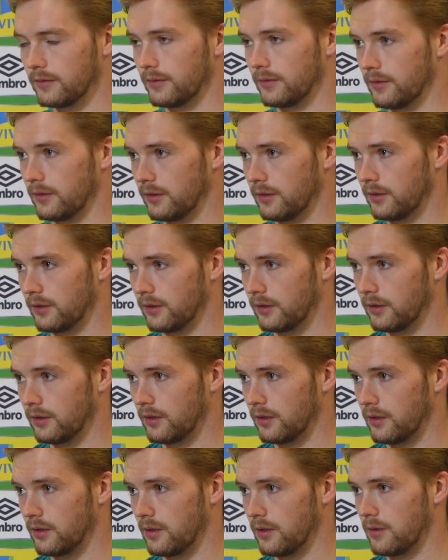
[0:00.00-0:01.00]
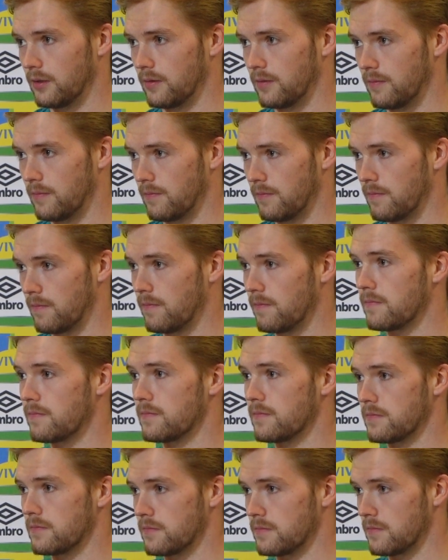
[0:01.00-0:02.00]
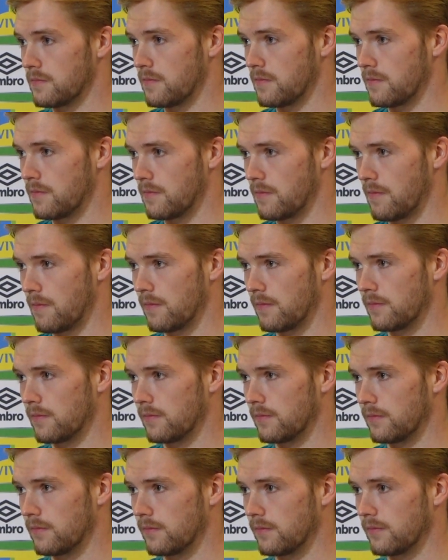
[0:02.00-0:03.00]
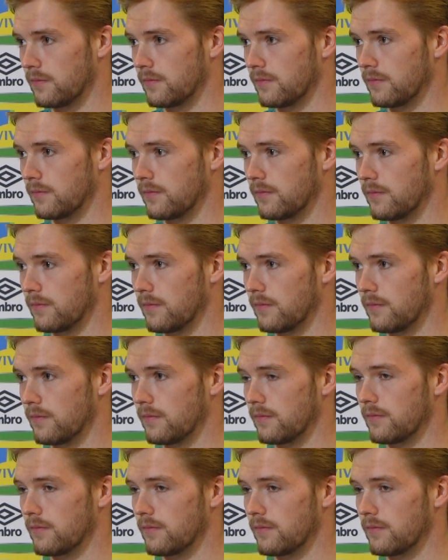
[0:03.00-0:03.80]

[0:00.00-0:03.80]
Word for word: horrendous journey, terrible result. Uh, what are your reflections on the other night?